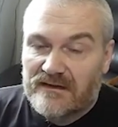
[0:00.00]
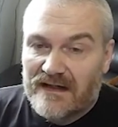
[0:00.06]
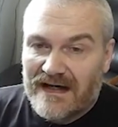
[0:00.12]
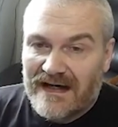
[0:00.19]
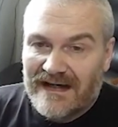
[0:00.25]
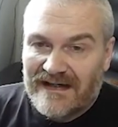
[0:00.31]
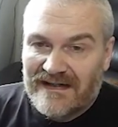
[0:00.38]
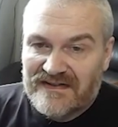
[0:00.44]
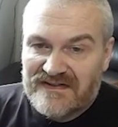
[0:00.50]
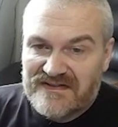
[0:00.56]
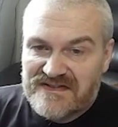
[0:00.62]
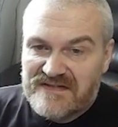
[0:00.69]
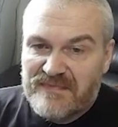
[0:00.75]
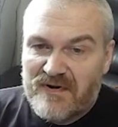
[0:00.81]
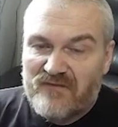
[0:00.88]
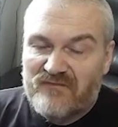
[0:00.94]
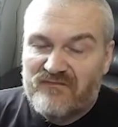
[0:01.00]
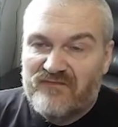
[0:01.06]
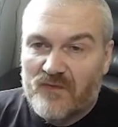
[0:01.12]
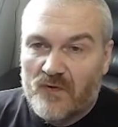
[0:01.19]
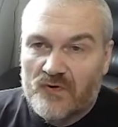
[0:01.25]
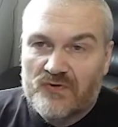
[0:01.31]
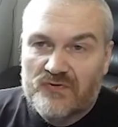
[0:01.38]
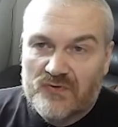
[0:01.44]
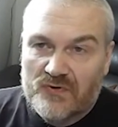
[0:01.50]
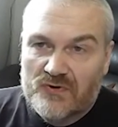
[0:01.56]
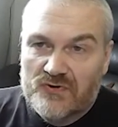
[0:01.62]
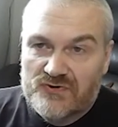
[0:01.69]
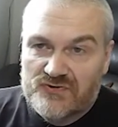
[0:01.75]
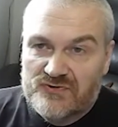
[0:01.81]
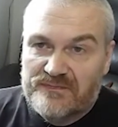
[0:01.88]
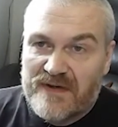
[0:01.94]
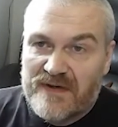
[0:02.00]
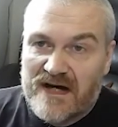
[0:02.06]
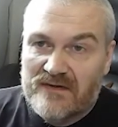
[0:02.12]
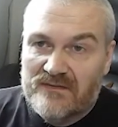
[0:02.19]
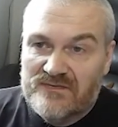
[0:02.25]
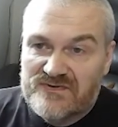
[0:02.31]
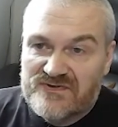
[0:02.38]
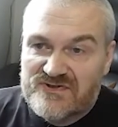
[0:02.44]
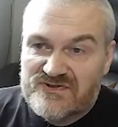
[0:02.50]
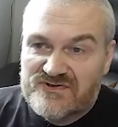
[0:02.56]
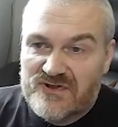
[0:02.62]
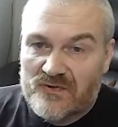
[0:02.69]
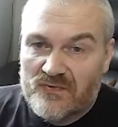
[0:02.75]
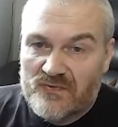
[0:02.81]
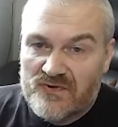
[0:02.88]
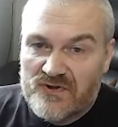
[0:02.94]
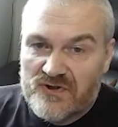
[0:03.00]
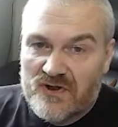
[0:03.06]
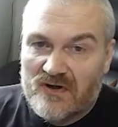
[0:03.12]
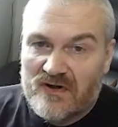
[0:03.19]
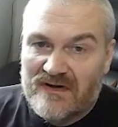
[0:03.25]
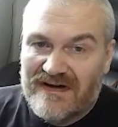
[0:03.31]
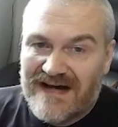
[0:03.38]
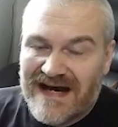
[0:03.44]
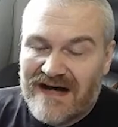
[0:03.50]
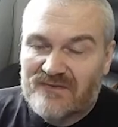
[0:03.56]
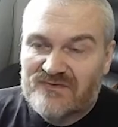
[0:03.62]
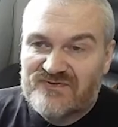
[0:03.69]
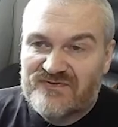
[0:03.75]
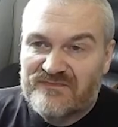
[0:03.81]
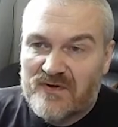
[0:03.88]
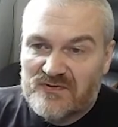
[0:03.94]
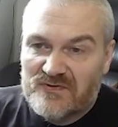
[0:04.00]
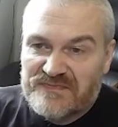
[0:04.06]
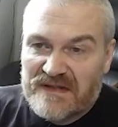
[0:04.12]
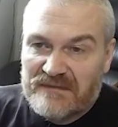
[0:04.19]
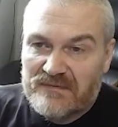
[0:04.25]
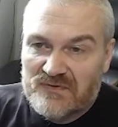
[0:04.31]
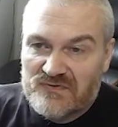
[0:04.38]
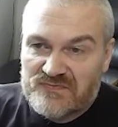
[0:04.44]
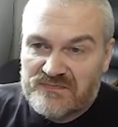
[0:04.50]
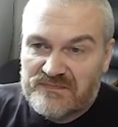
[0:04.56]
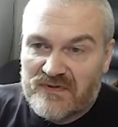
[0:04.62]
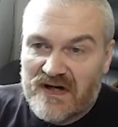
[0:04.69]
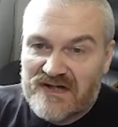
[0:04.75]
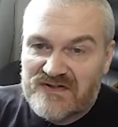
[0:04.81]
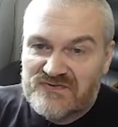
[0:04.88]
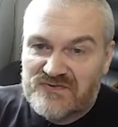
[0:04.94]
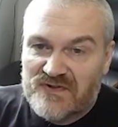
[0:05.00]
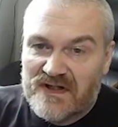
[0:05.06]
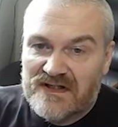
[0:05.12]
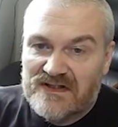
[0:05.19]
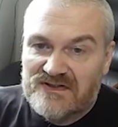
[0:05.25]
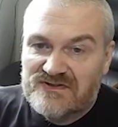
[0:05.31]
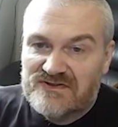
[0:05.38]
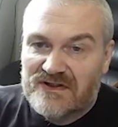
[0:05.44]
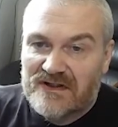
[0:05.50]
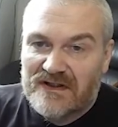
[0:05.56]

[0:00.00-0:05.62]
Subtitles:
and they're both under £100, so they're not out of most people's price range.